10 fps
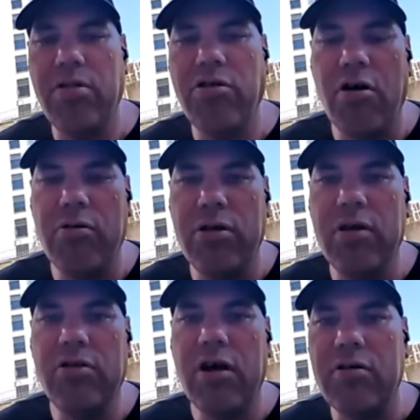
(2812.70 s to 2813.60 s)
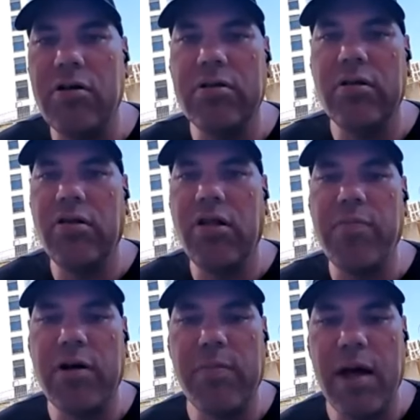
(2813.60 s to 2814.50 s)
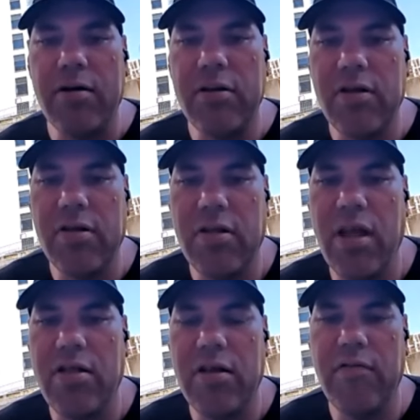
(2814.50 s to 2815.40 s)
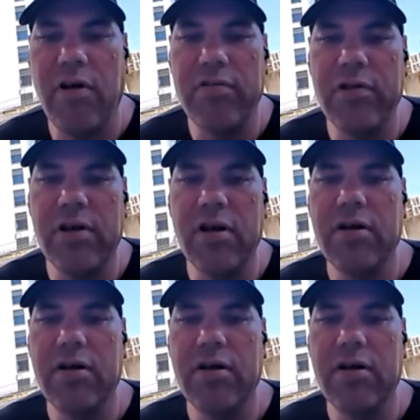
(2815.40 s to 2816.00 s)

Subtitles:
show the general subject matter that's involved.